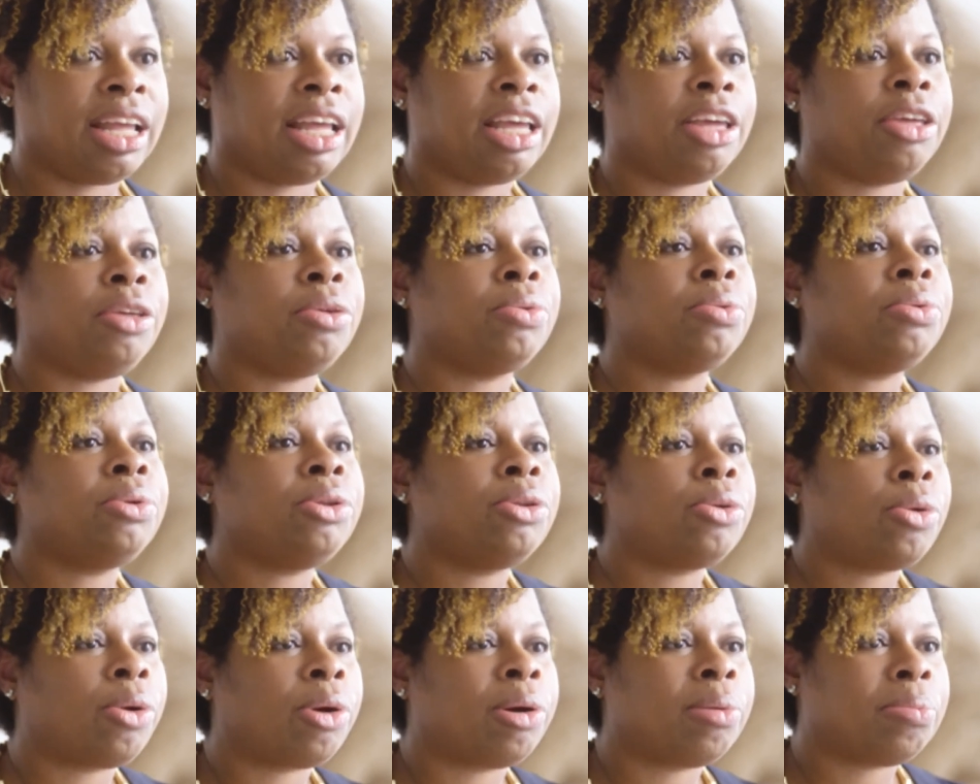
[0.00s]
You
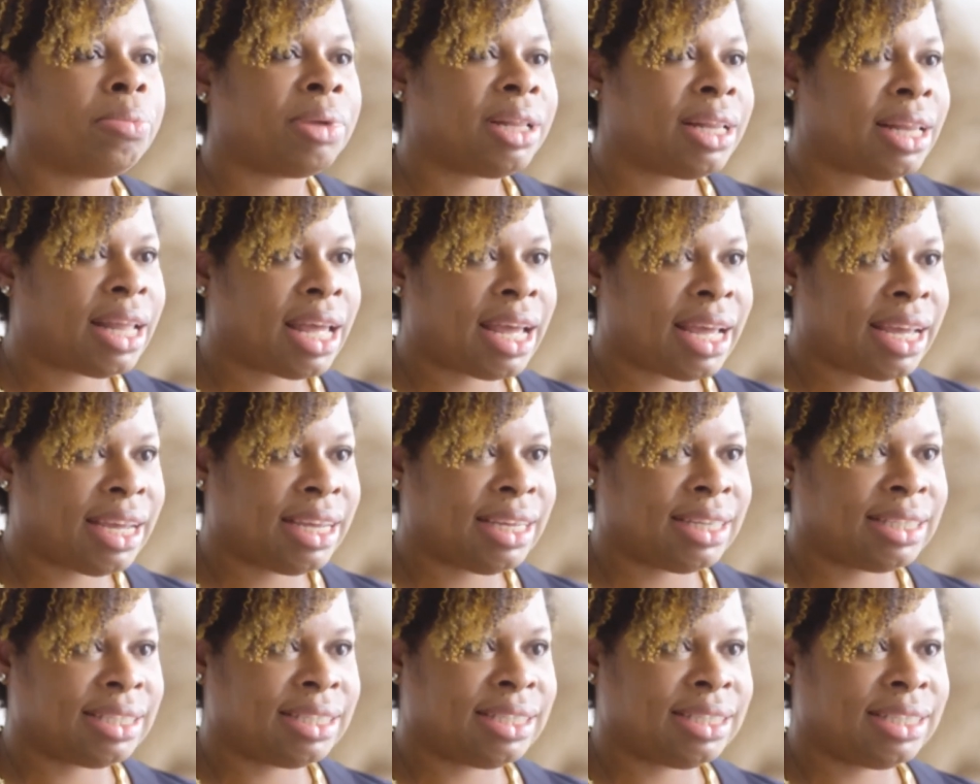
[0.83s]

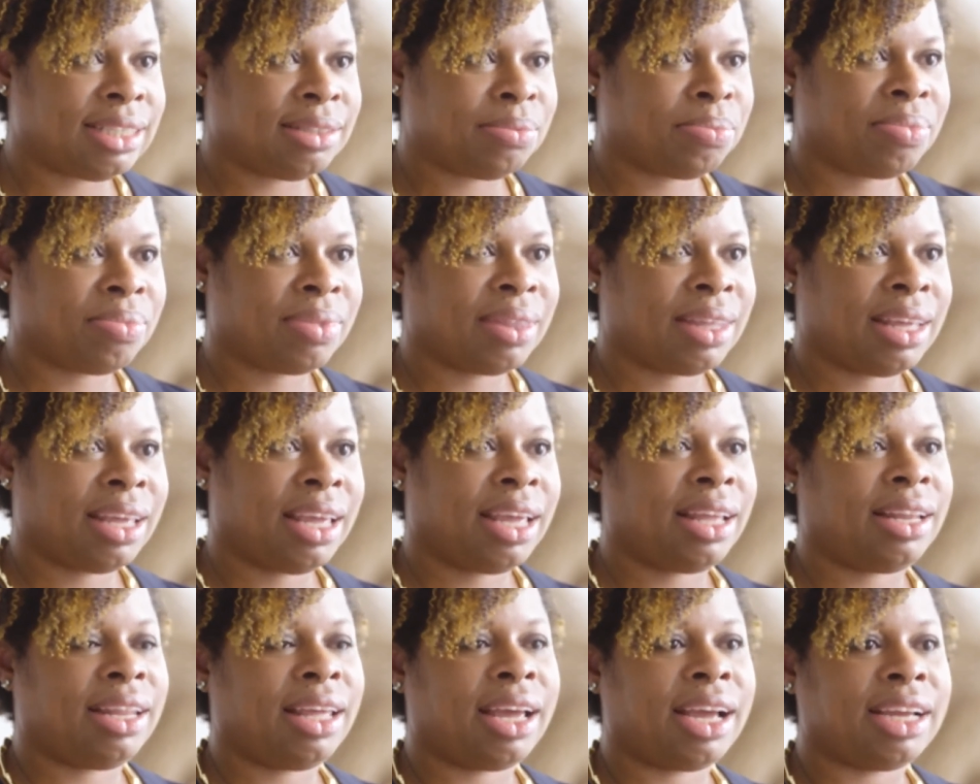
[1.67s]
normalize in
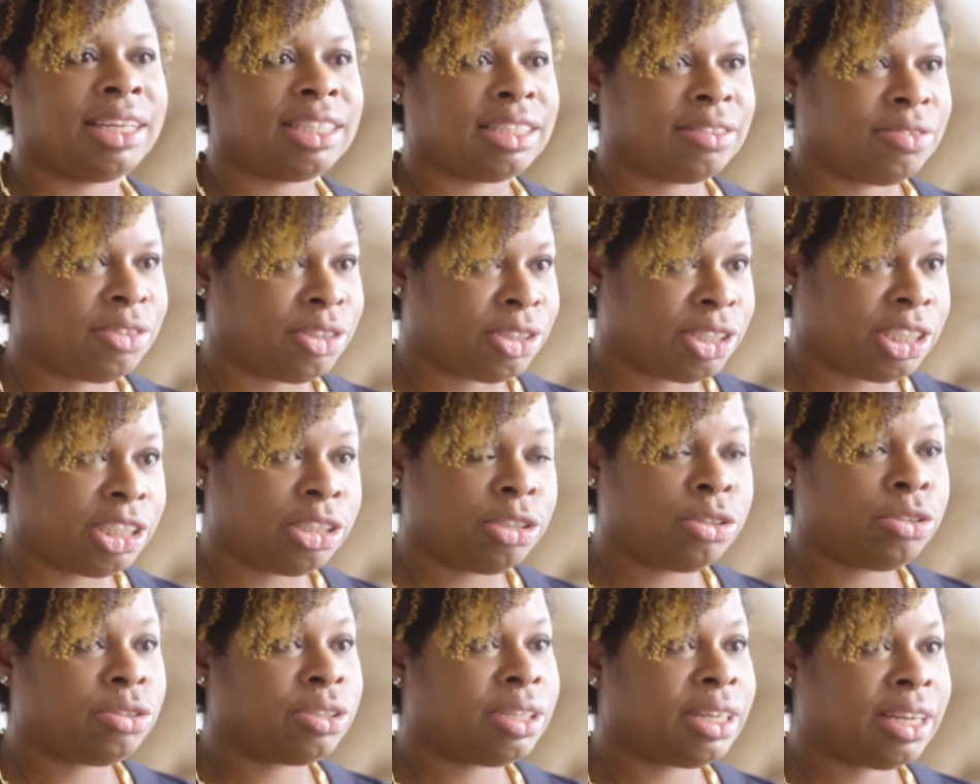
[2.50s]
the eyes of your
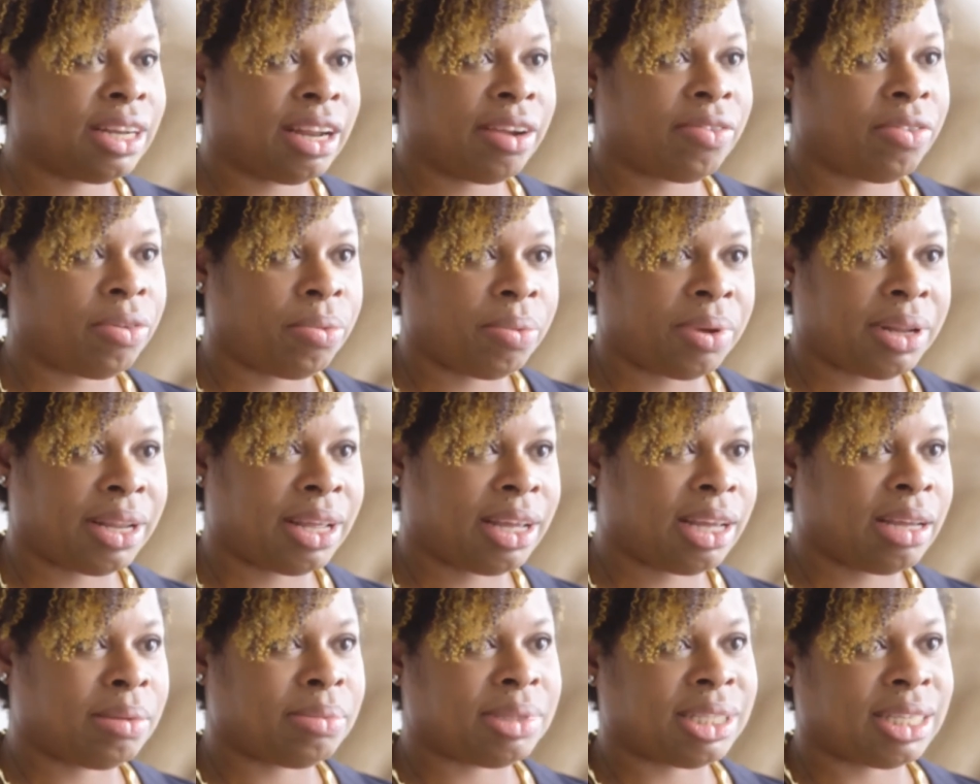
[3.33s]
children and everyone that
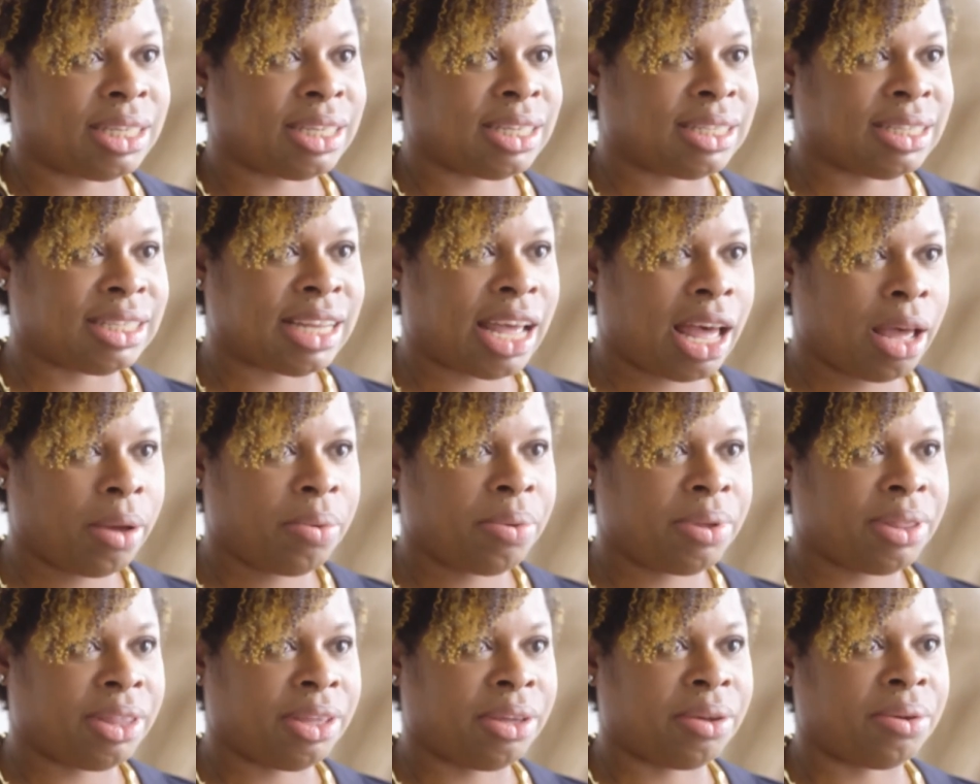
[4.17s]
comes in contact
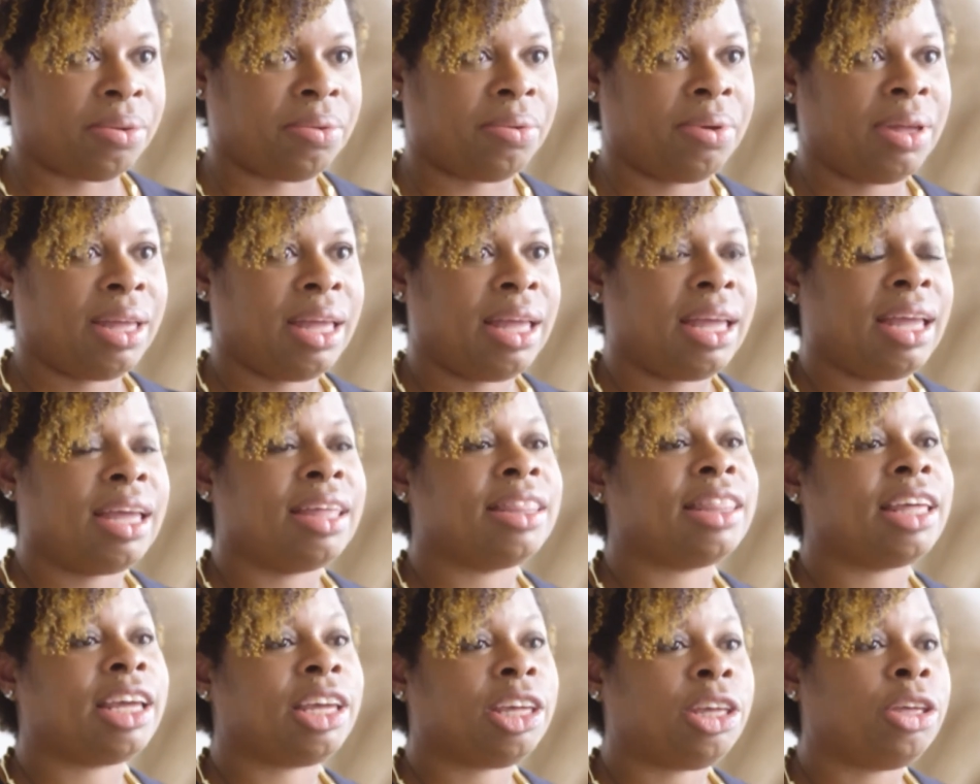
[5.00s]
with you
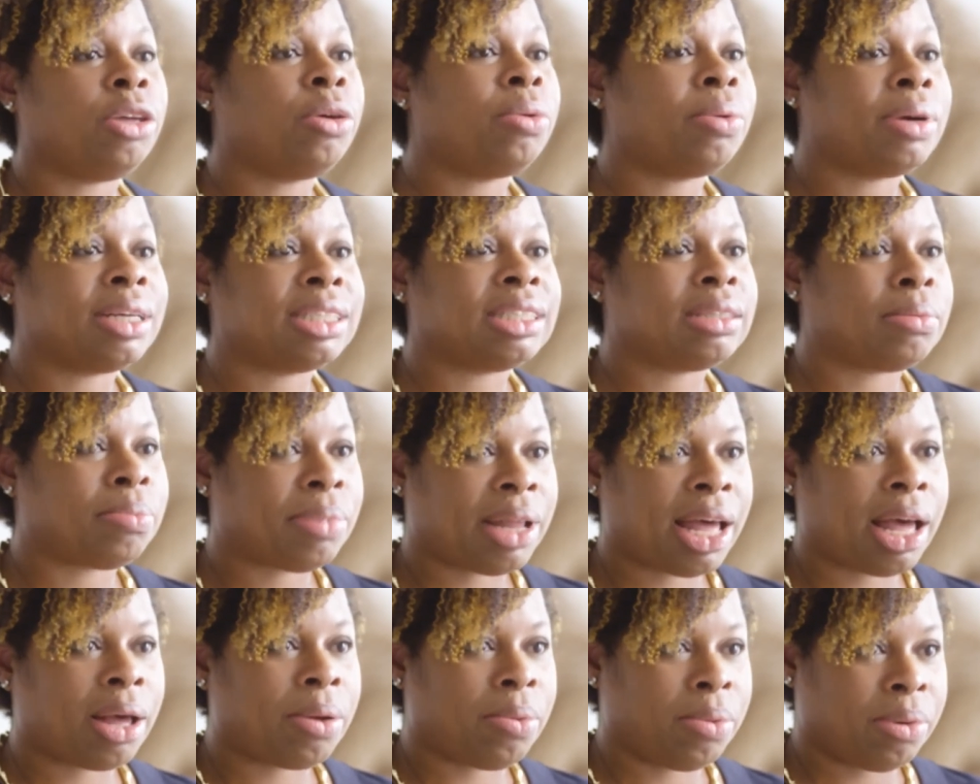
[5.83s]
that you as a
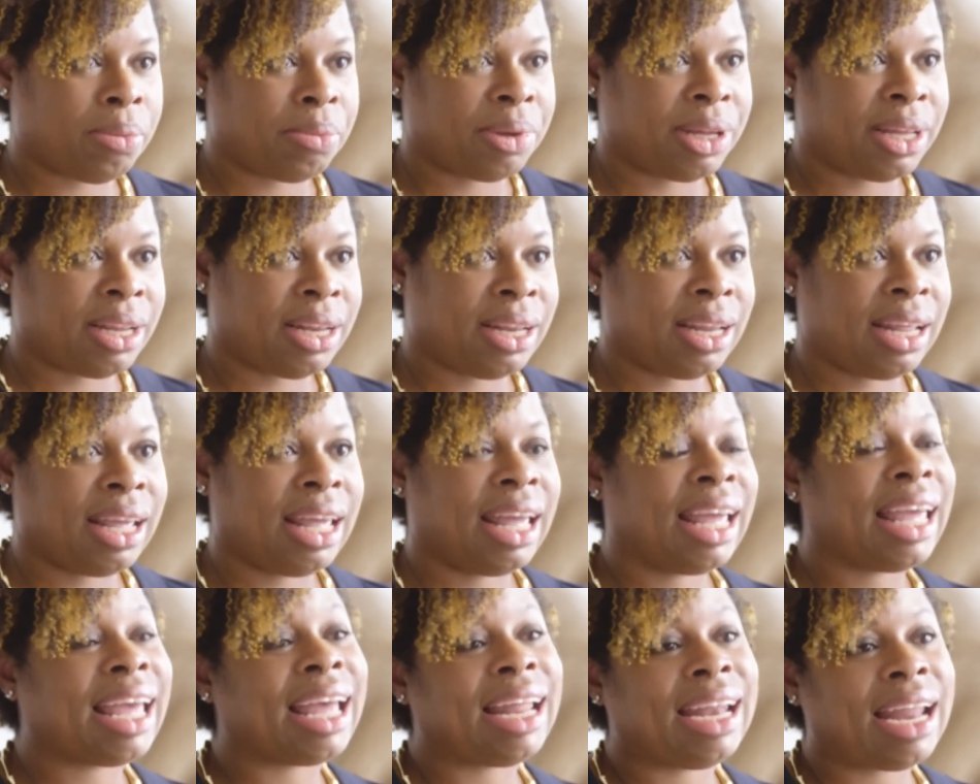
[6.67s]
Black woman
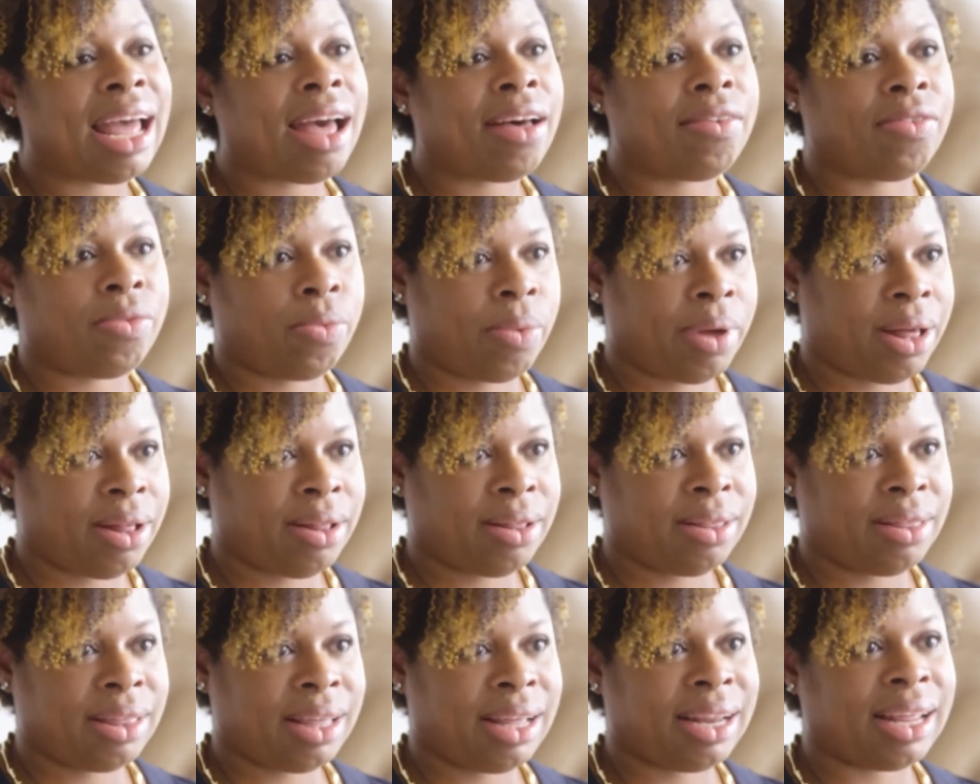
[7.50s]
can have wealth
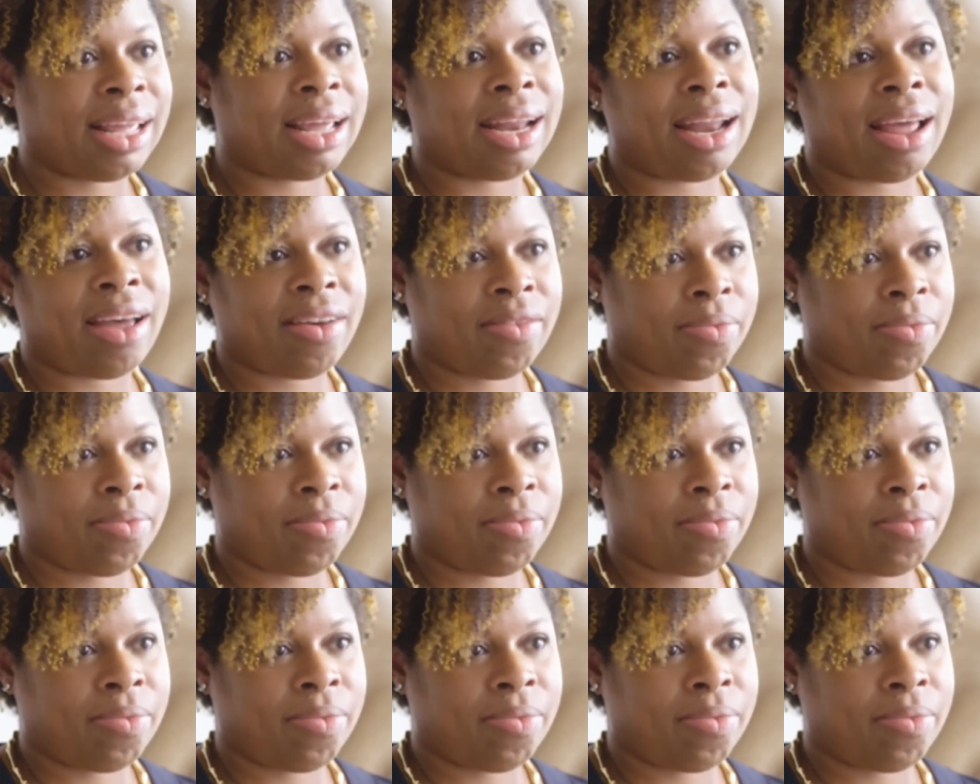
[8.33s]
and can have